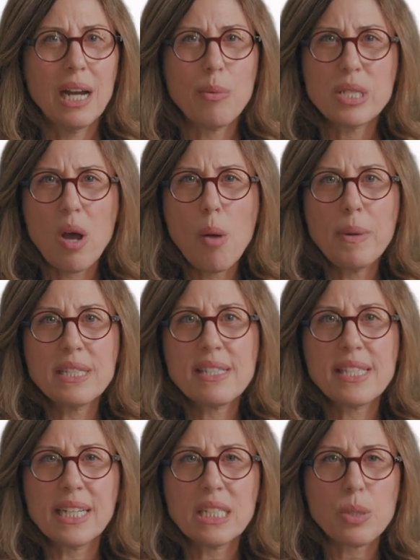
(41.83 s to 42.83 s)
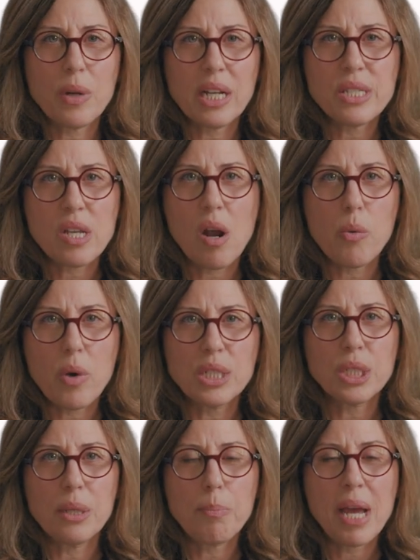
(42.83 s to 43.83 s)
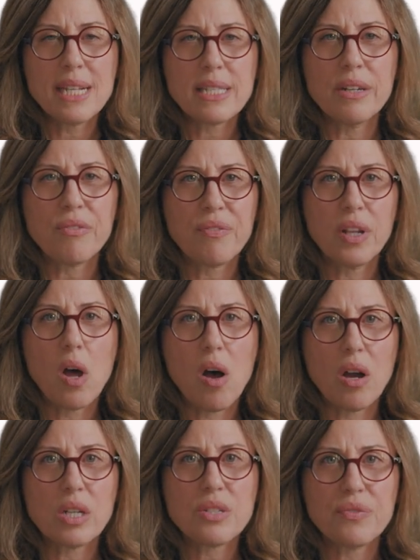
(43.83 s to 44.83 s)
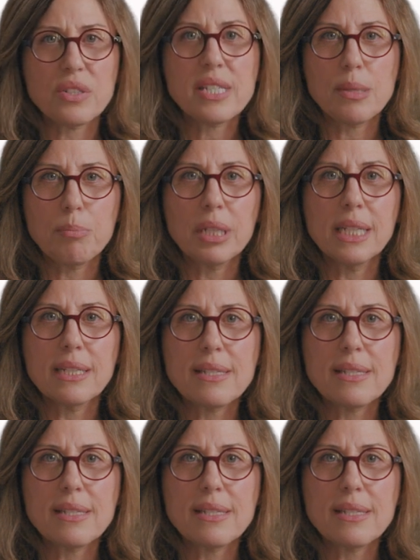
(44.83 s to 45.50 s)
I was all but 6 when I saw a Russian peasant flogged for simply